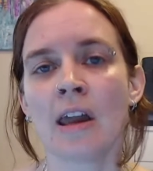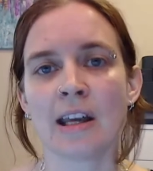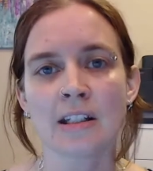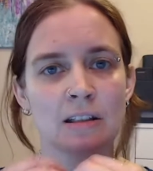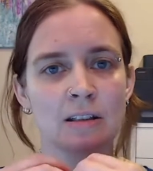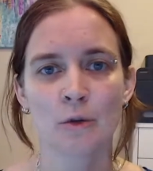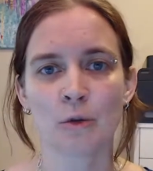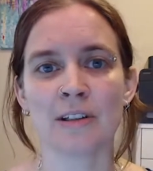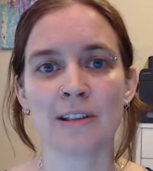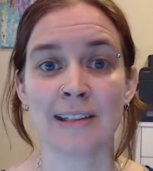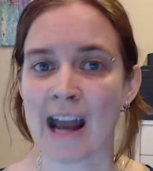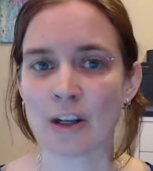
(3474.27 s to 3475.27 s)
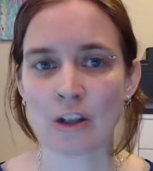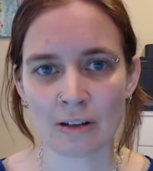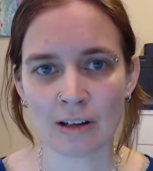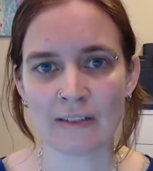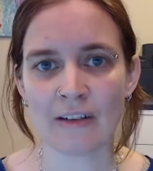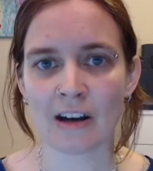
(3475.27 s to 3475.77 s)
it just cools
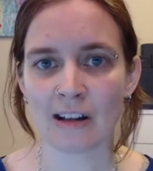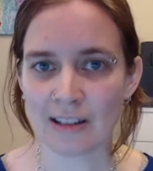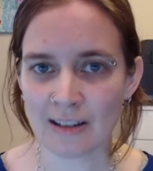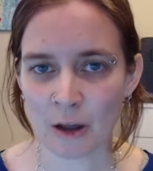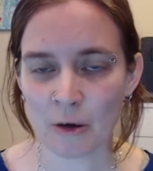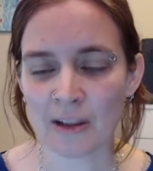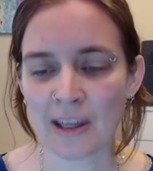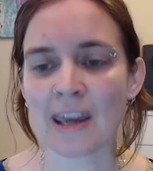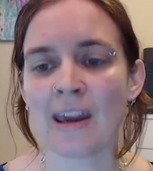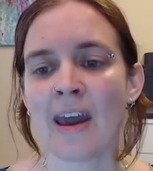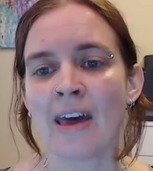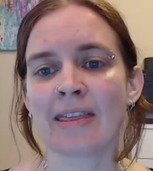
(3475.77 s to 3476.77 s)
naturally very slowly,